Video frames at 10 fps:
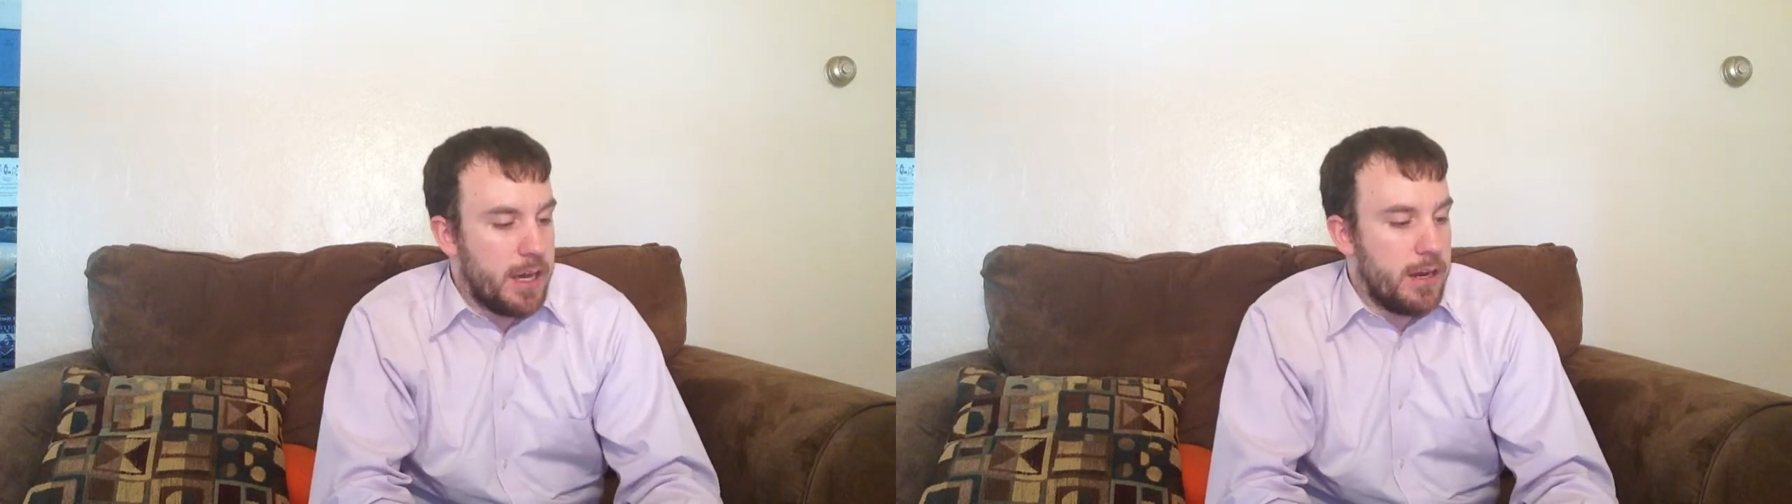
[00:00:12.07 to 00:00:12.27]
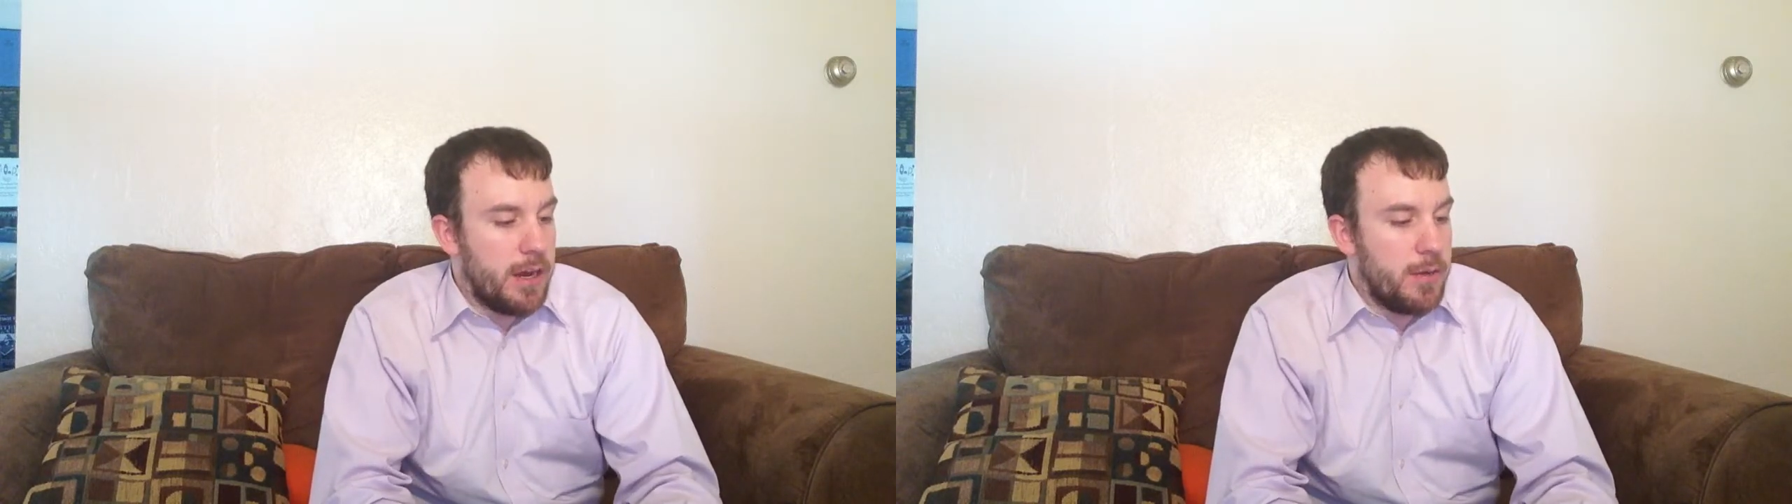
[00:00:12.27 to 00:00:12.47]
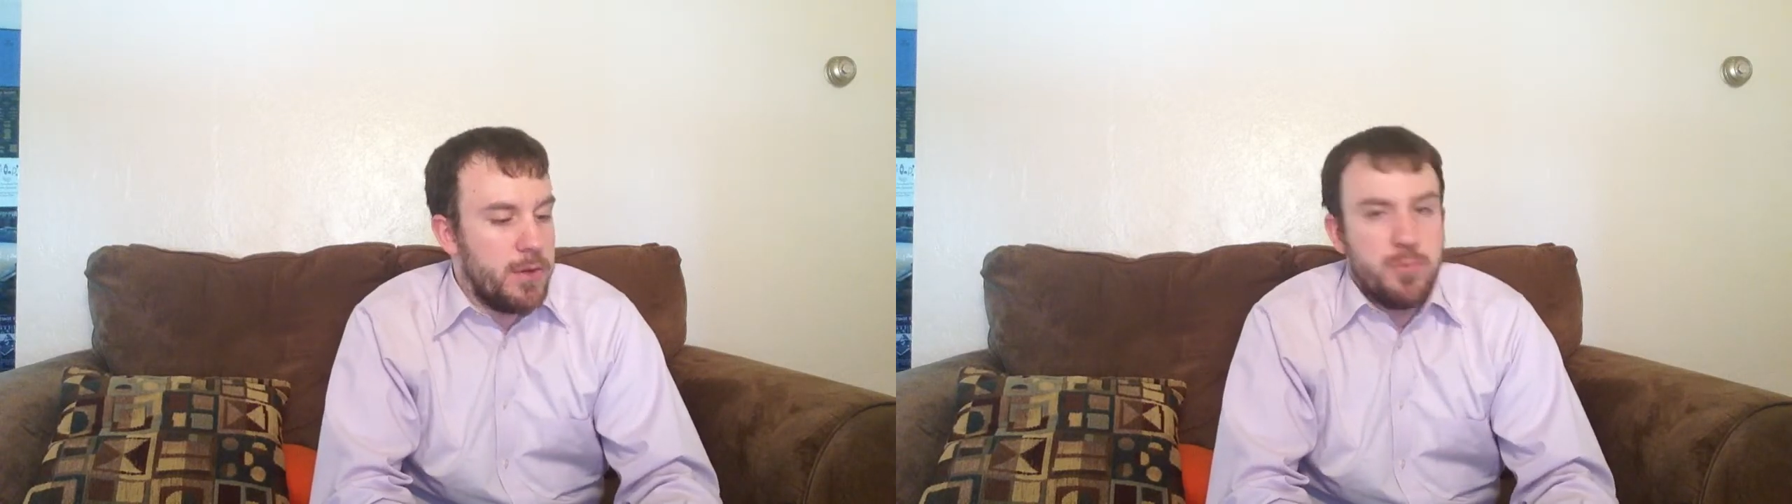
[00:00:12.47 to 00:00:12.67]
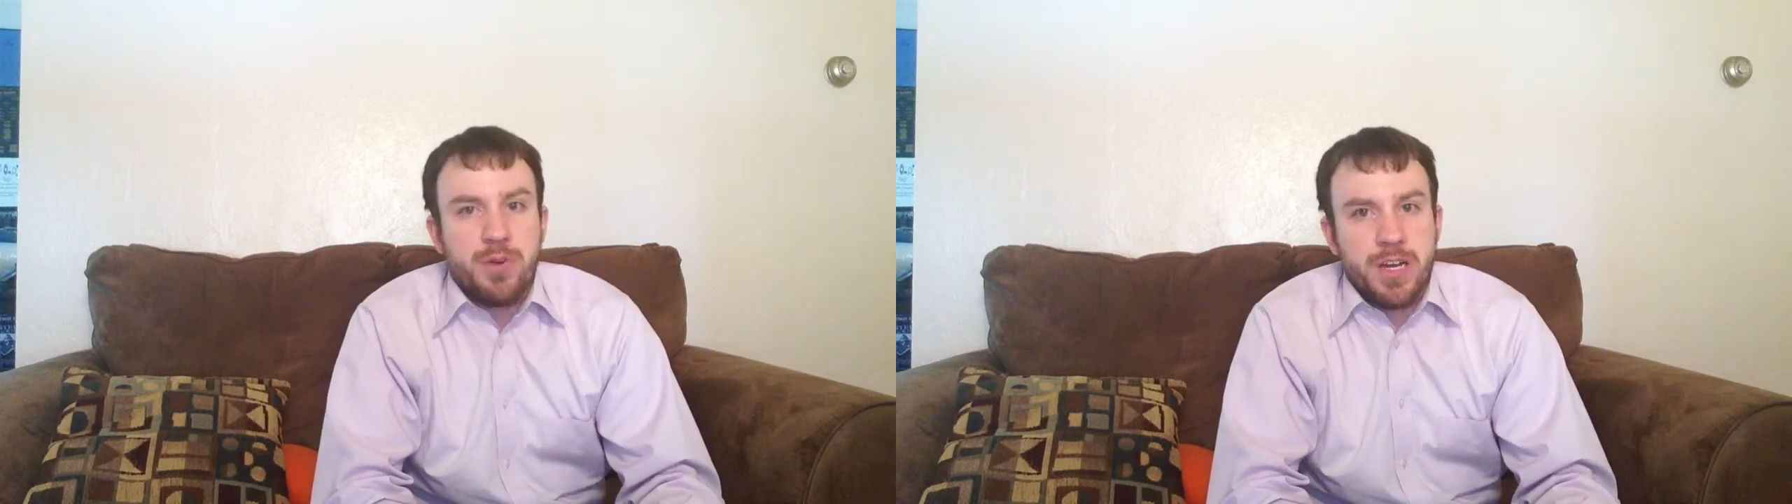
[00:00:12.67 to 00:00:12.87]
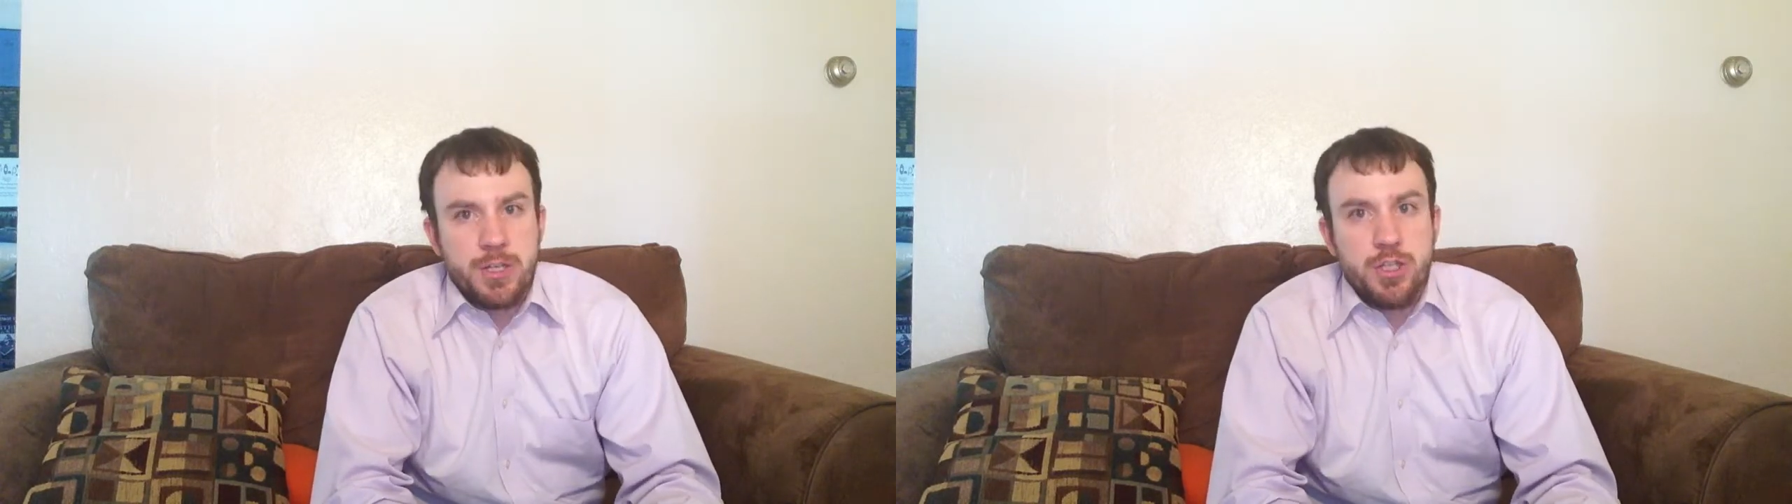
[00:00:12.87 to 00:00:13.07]
And uh, we do
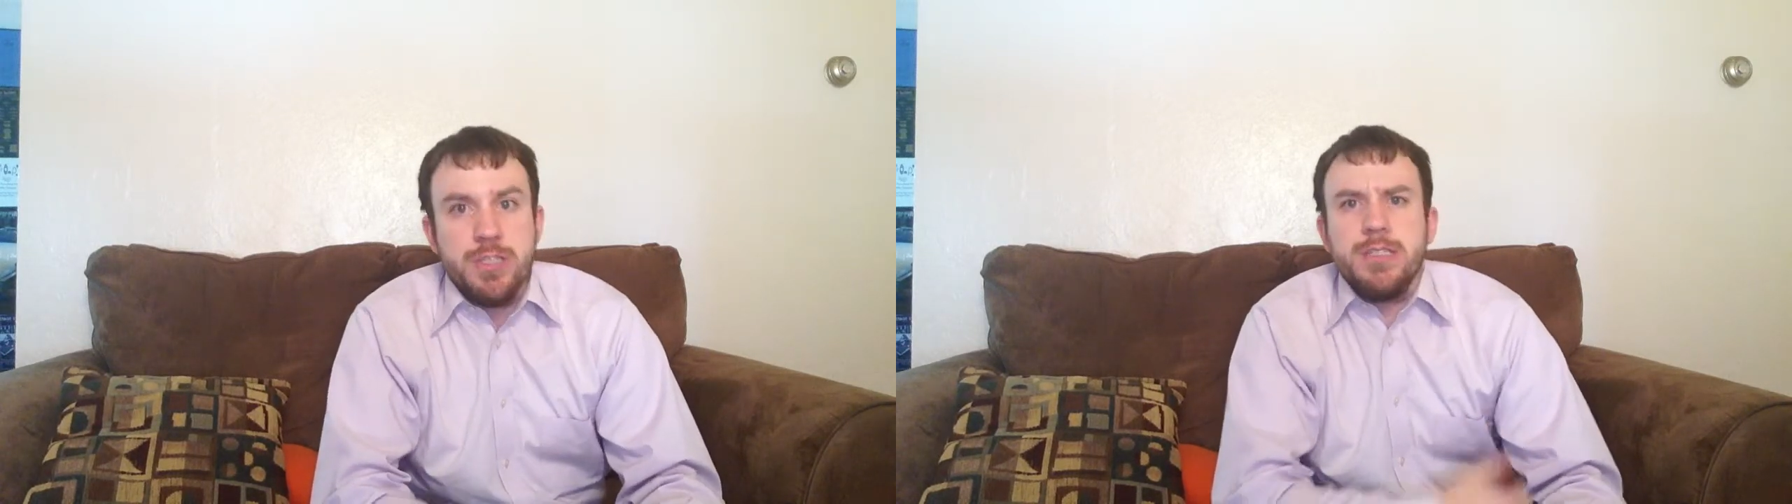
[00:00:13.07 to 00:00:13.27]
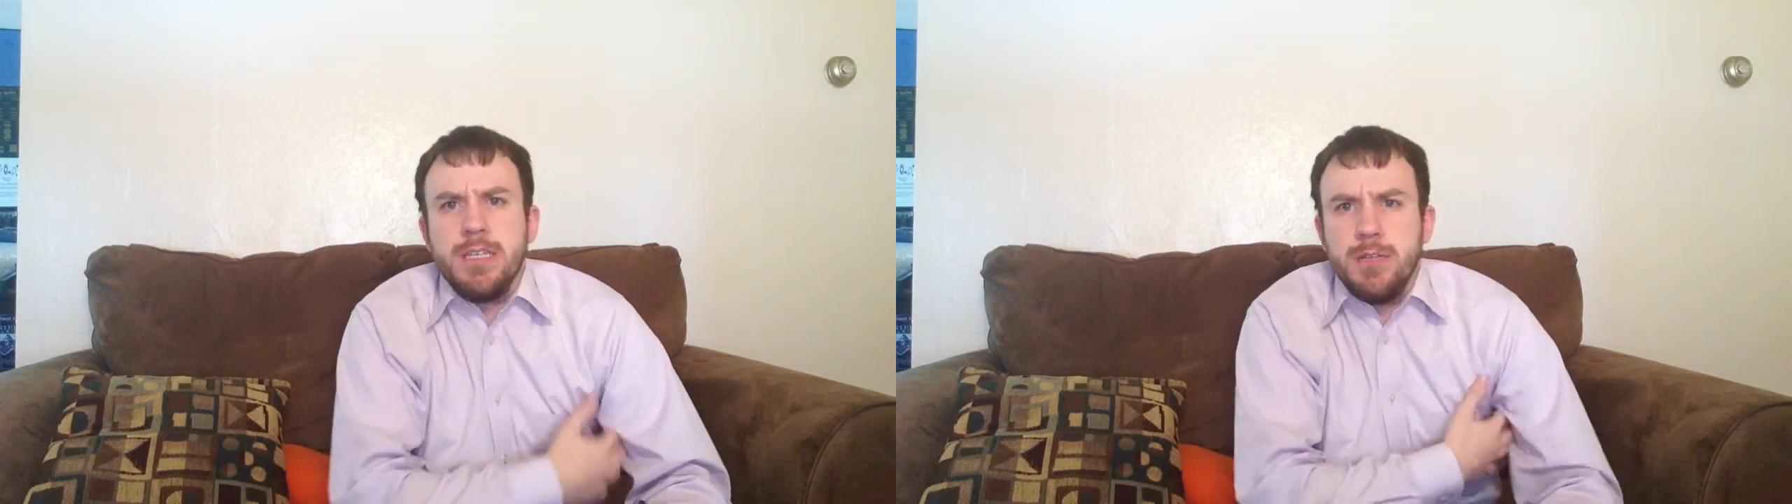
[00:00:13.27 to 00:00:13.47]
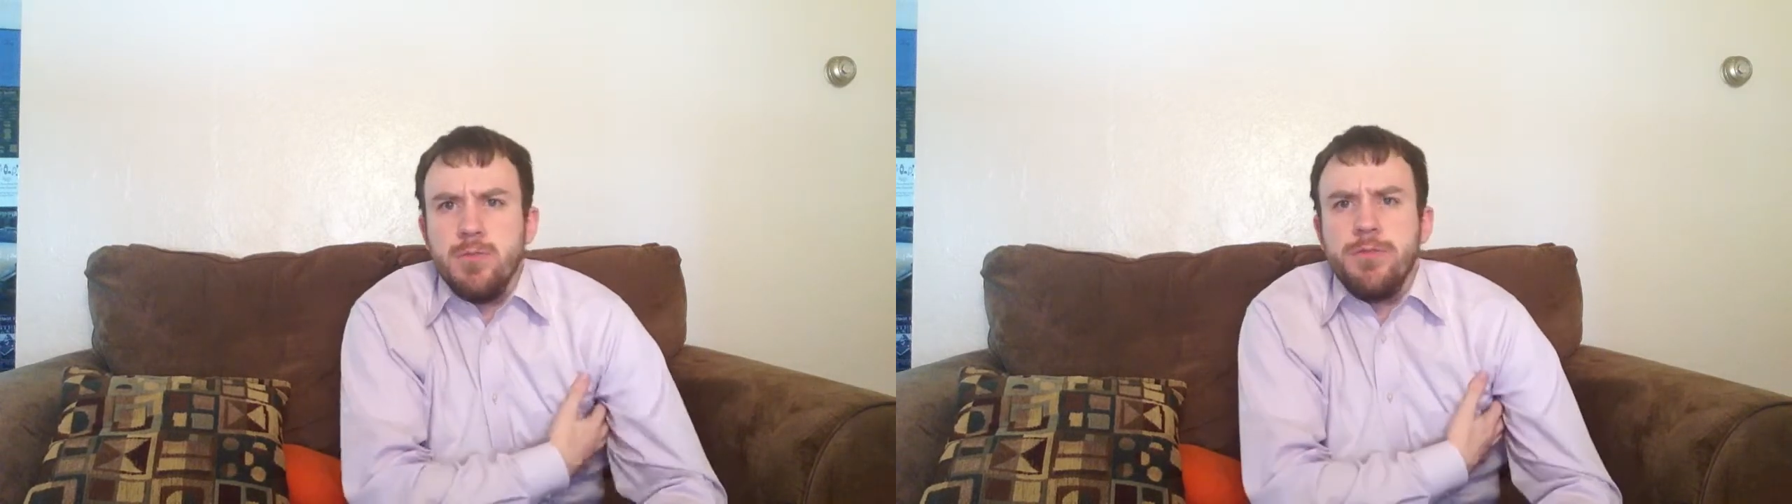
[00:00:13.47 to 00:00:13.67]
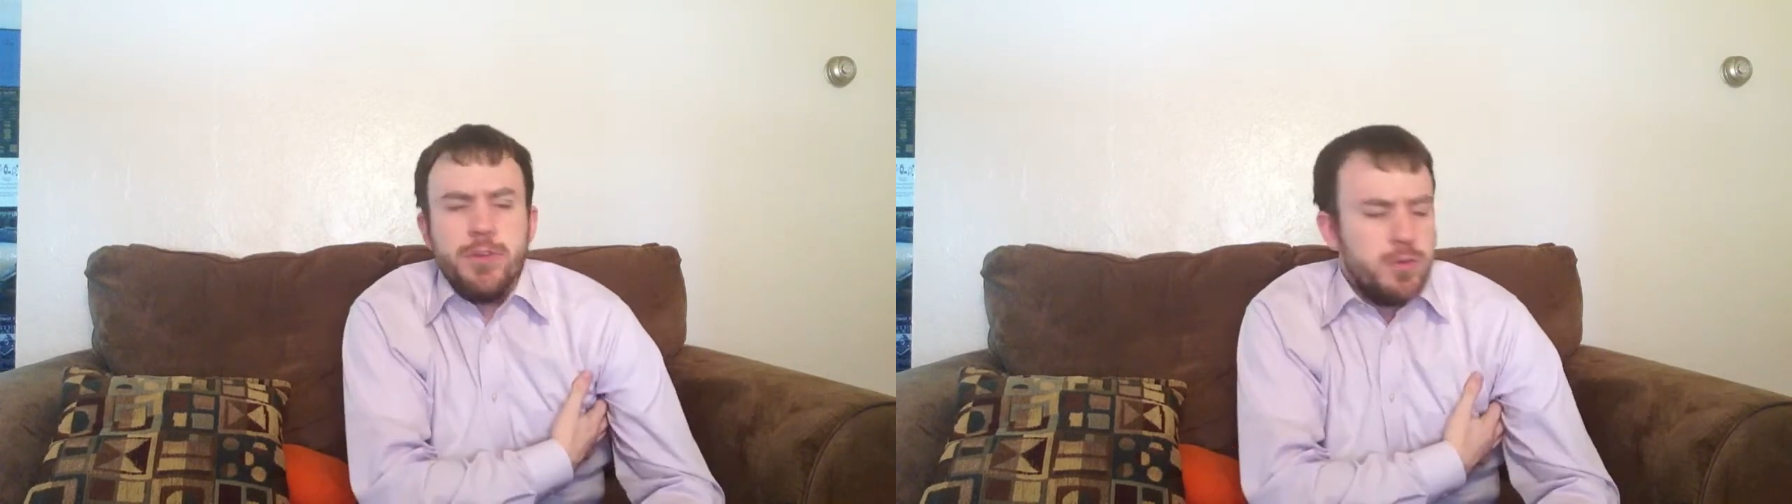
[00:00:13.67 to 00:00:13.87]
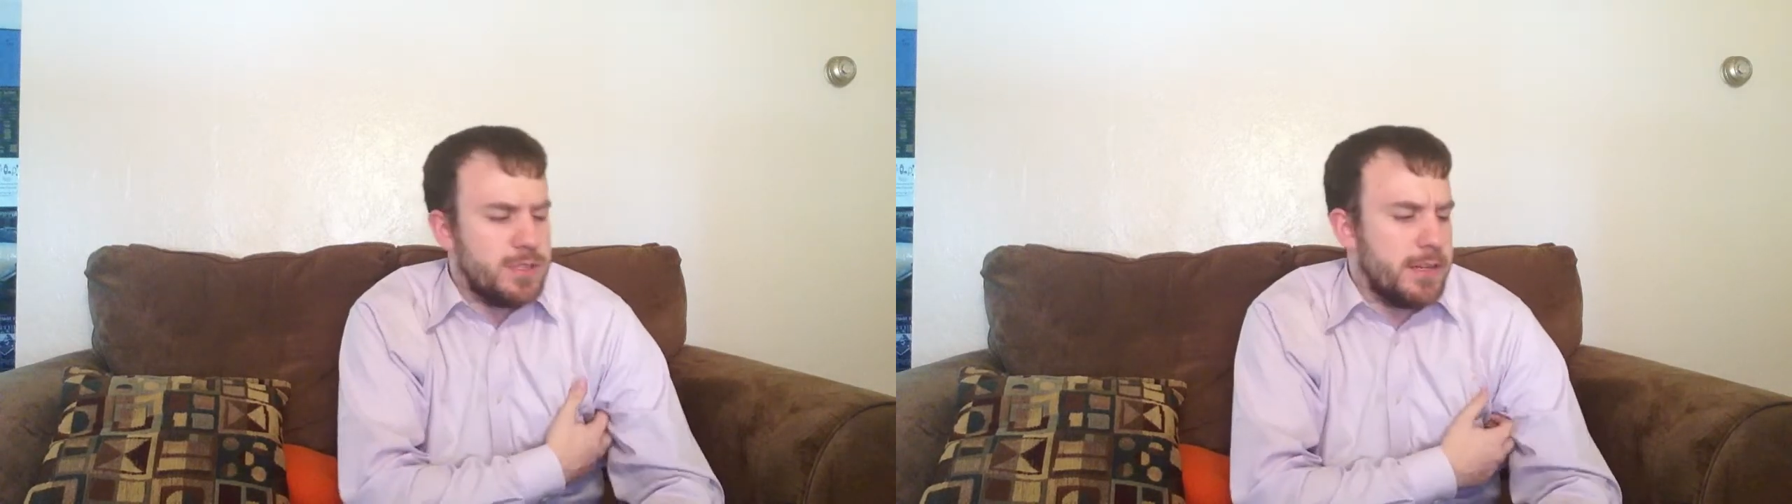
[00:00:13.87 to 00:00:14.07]
predictions and
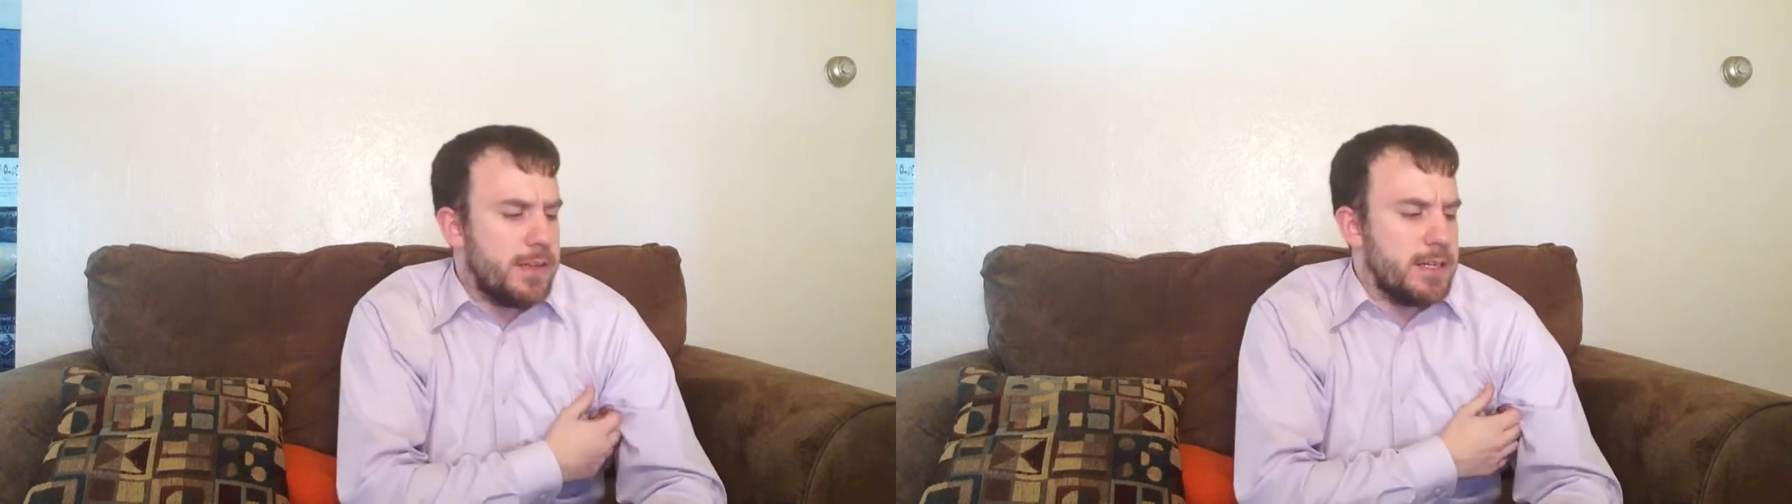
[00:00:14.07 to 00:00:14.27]
reviews and